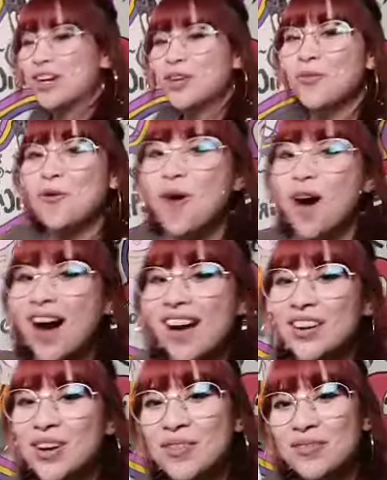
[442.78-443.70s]

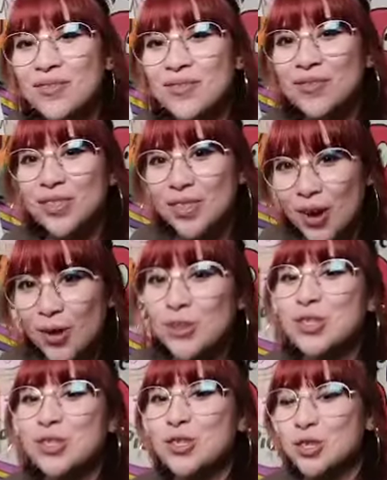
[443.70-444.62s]
one of
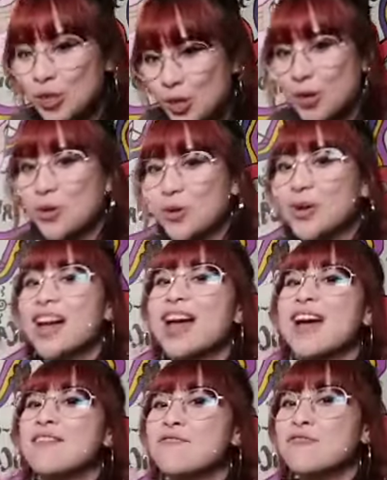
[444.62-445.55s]
those two
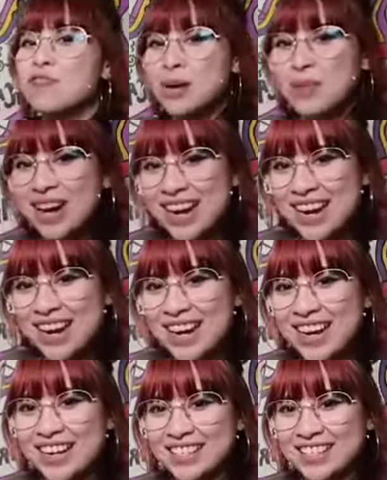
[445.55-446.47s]

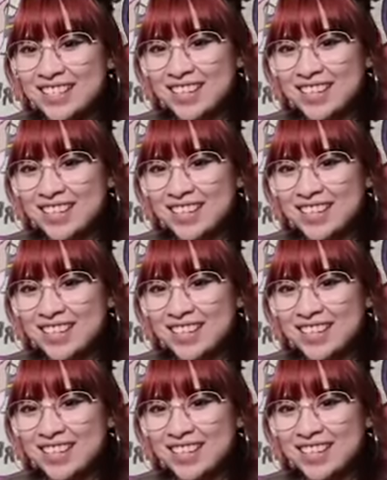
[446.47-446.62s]
freebies.